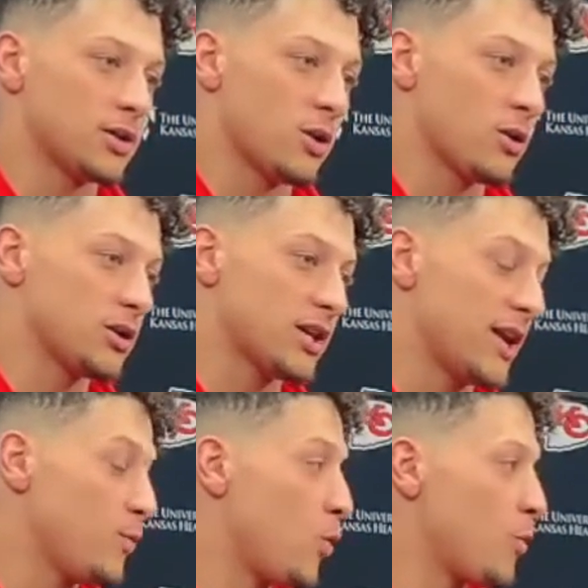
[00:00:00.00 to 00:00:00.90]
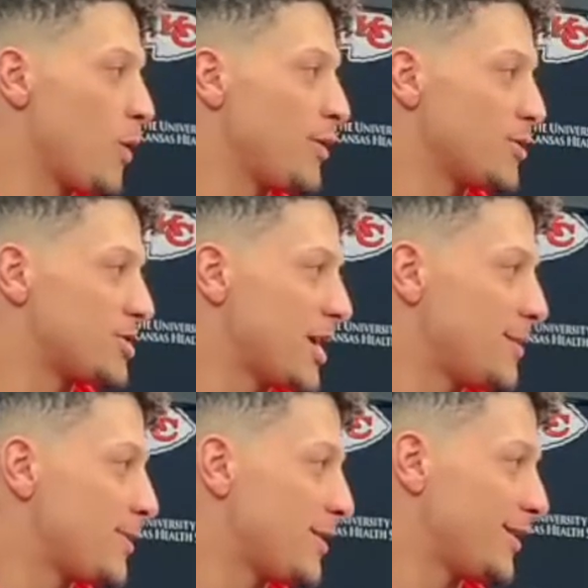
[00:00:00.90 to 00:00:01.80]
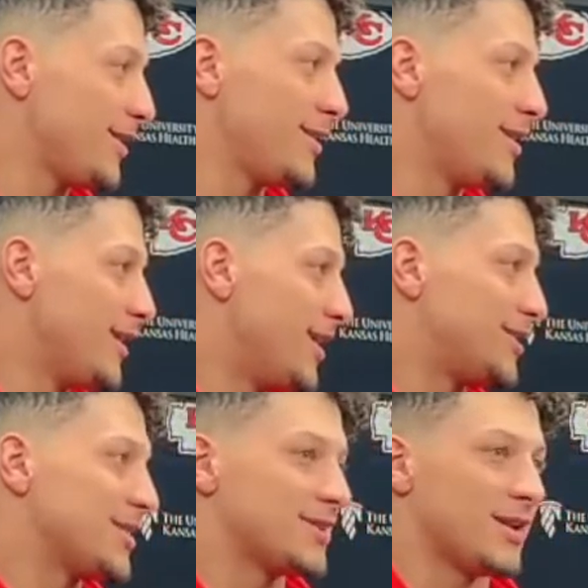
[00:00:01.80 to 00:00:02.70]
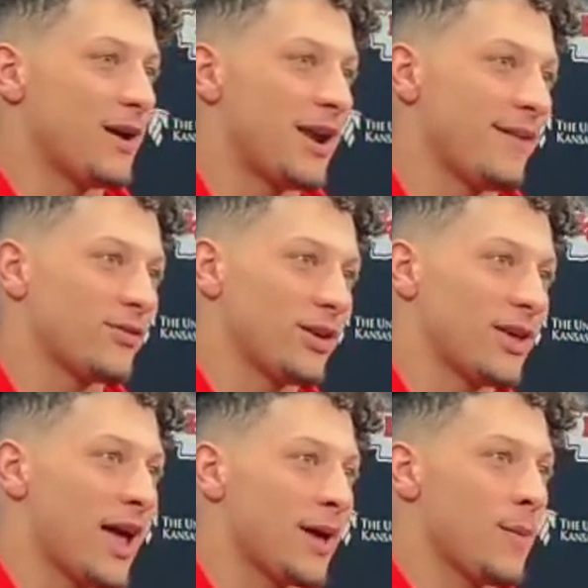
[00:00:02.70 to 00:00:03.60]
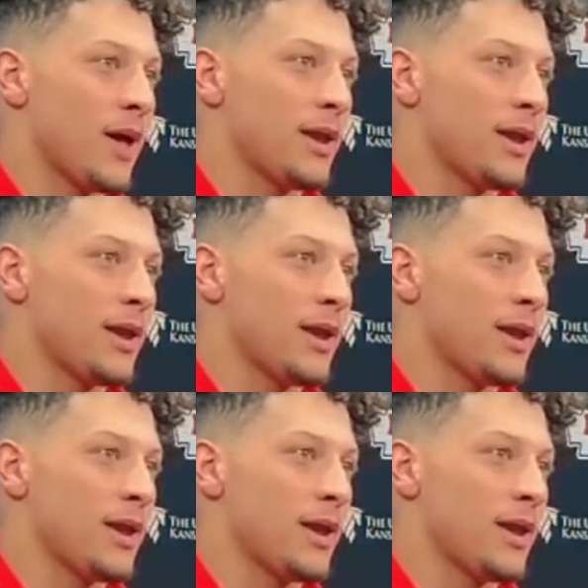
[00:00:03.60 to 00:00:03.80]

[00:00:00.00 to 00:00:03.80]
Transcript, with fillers: started, staying in warm weather shape, and I think he he says it about it after the game.